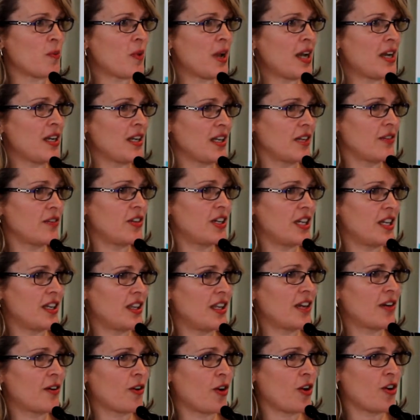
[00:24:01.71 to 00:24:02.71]
remain living
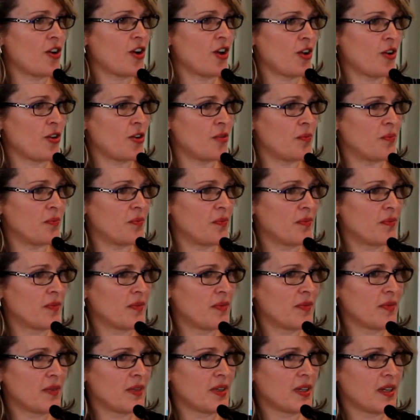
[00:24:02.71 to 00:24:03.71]
in their own home.
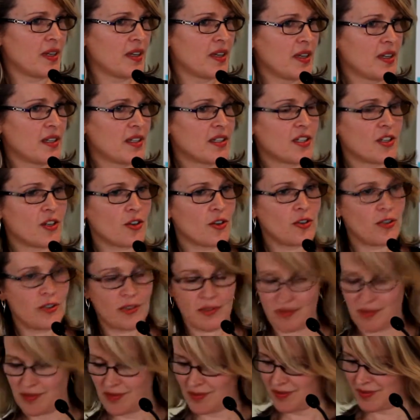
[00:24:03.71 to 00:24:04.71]

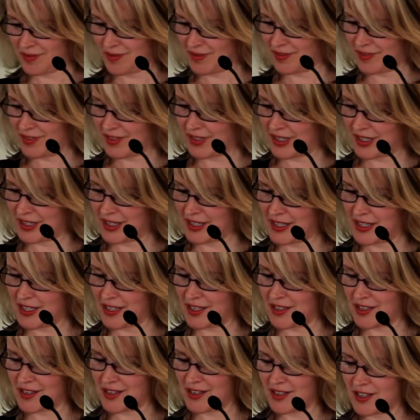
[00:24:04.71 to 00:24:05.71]
So
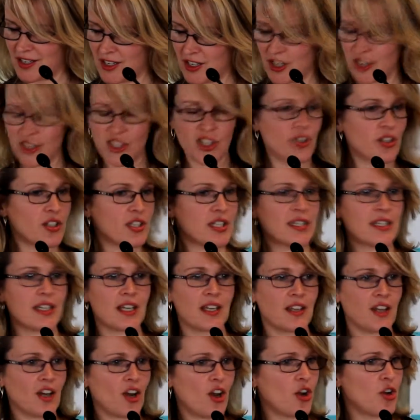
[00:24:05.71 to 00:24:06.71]
it's not to
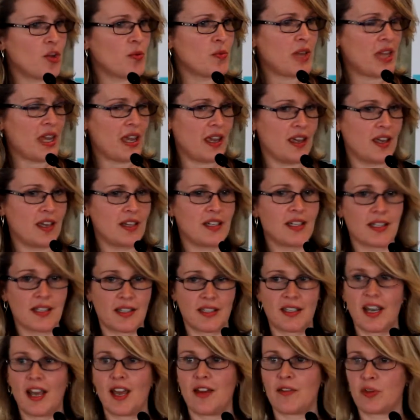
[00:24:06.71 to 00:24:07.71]
say that home care
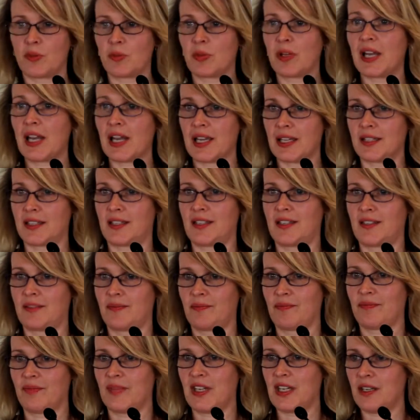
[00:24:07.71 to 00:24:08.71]
doesn't have a place
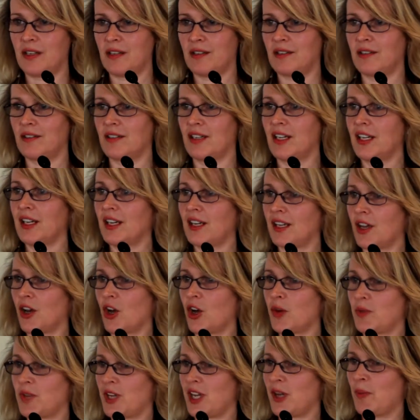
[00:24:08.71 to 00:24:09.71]
in
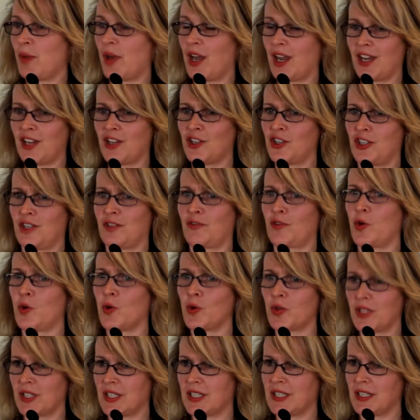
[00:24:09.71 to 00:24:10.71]
home care packages. Of
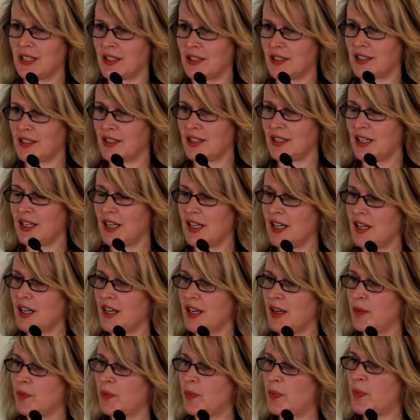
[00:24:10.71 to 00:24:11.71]
course it does.
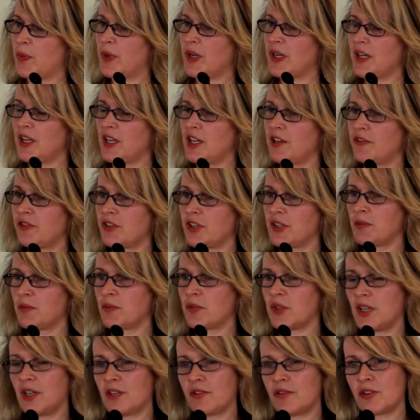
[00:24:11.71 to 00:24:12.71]
But if
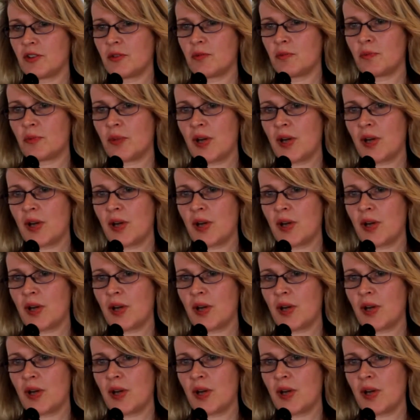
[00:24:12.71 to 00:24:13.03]
it if